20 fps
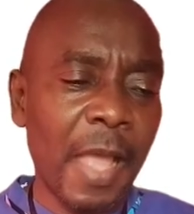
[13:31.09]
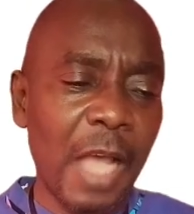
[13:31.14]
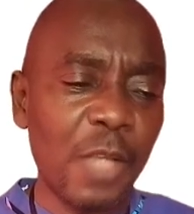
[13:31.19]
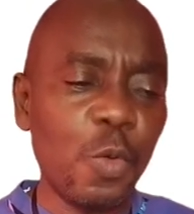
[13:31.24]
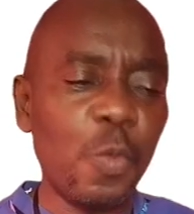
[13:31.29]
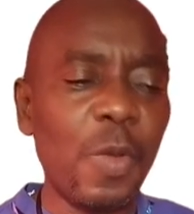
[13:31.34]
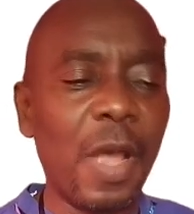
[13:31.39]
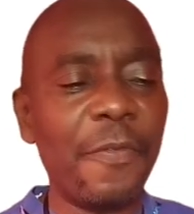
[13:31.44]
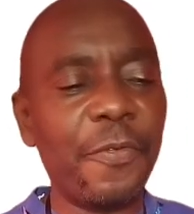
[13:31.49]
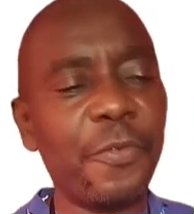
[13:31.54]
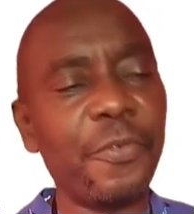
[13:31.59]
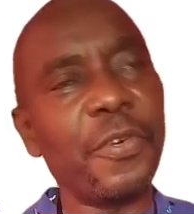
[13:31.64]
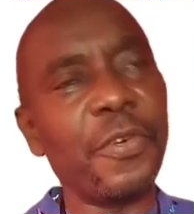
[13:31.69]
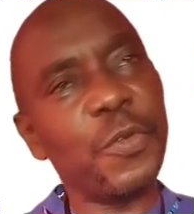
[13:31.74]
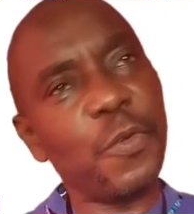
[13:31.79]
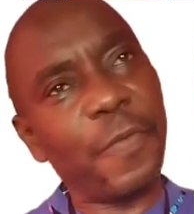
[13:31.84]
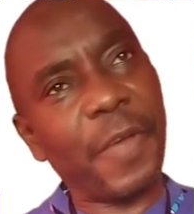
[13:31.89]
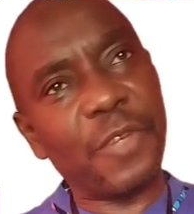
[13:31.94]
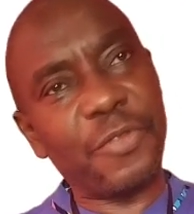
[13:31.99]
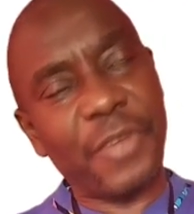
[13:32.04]
And so we have
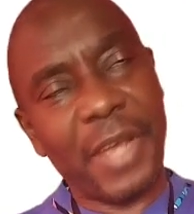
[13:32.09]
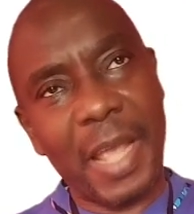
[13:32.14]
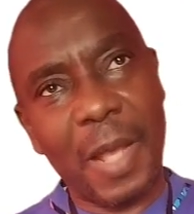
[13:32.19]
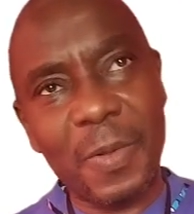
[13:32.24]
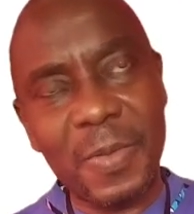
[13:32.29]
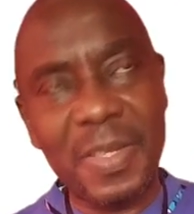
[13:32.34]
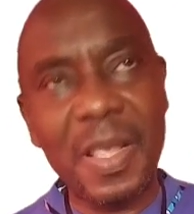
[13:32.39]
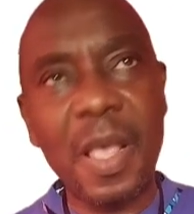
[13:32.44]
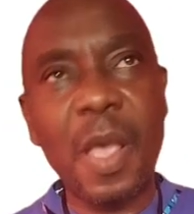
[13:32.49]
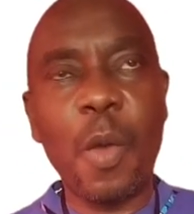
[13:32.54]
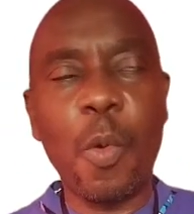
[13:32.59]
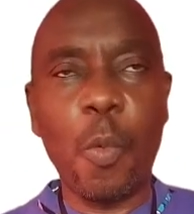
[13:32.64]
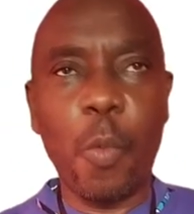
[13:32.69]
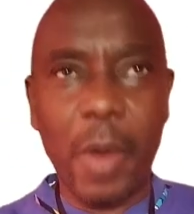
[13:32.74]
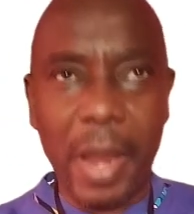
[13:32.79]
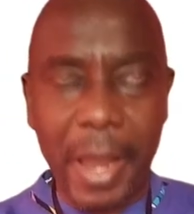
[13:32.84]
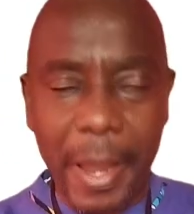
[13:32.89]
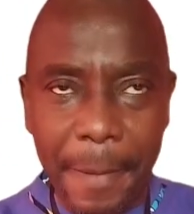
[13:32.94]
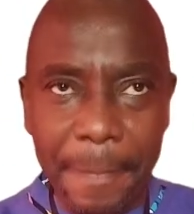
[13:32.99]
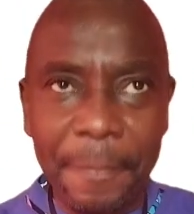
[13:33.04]
crossover trials
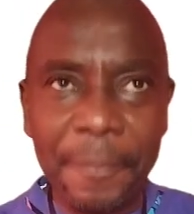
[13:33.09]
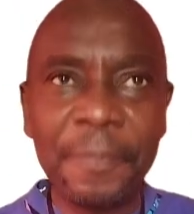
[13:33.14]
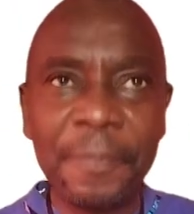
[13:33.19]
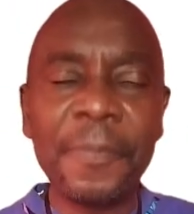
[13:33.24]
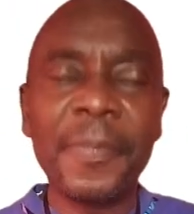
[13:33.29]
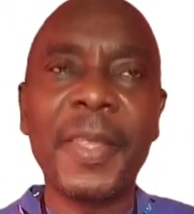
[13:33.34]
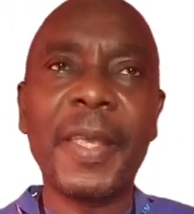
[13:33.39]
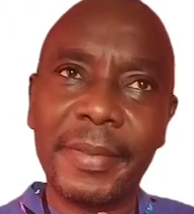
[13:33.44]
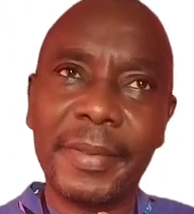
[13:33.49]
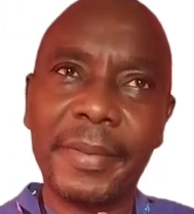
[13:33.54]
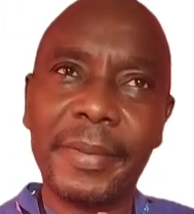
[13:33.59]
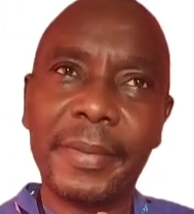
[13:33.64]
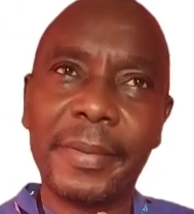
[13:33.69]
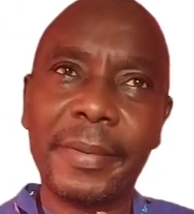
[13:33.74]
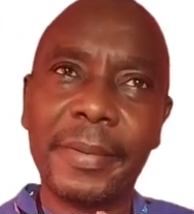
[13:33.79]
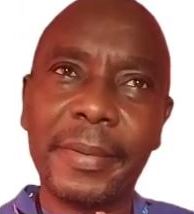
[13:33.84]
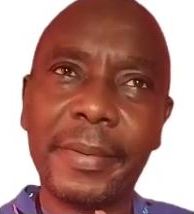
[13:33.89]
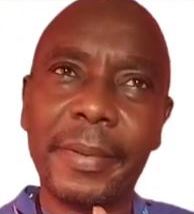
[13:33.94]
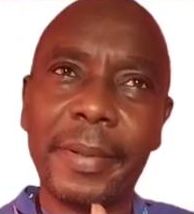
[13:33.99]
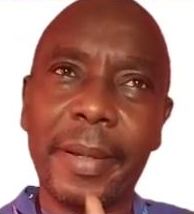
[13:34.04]
where
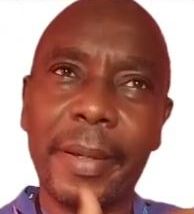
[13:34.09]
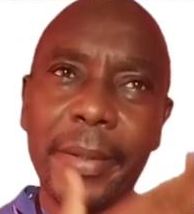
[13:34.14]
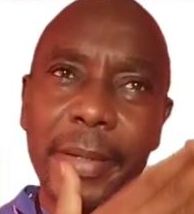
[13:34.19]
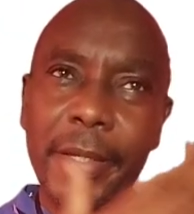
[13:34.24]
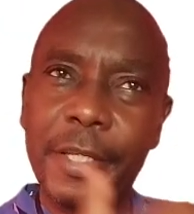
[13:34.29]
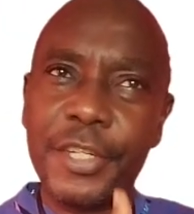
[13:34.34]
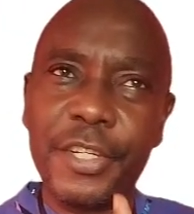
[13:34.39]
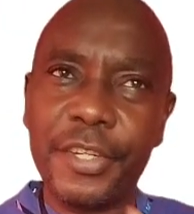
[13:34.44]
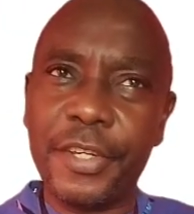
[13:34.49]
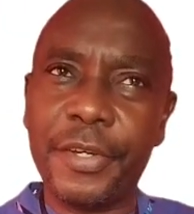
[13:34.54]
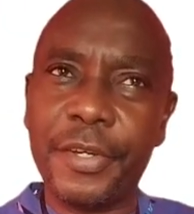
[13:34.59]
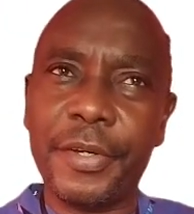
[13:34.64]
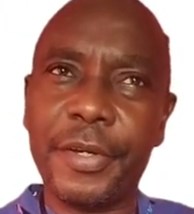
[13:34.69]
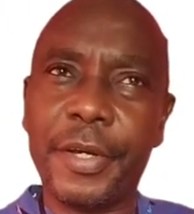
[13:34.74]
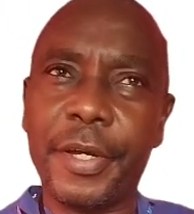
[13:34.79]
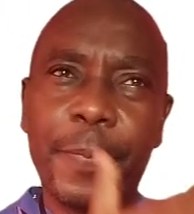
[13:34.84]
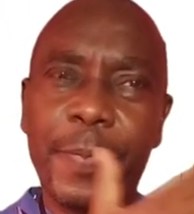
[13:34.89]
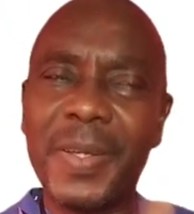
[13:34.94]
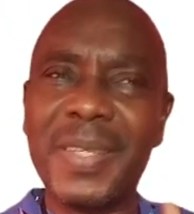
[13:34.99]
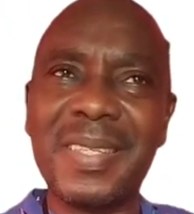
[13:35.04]
each
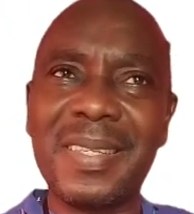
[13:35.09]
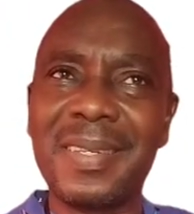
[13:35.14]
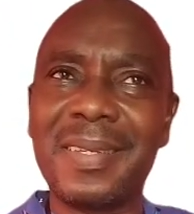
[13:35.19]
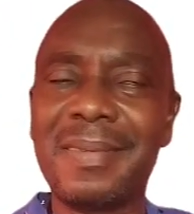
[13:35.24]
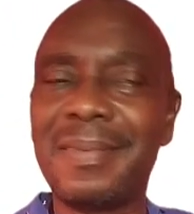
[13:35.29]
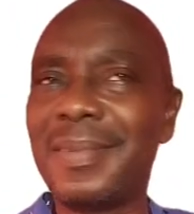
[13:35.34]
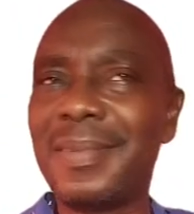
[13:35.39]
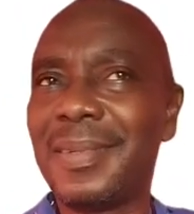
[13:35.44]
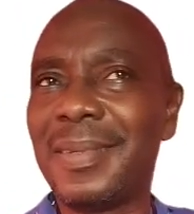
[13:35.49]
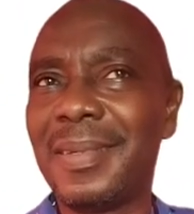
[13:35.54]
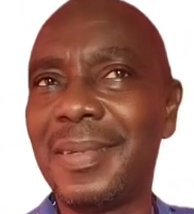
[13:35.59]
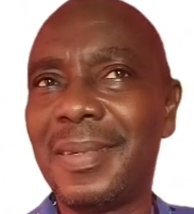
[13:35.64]
person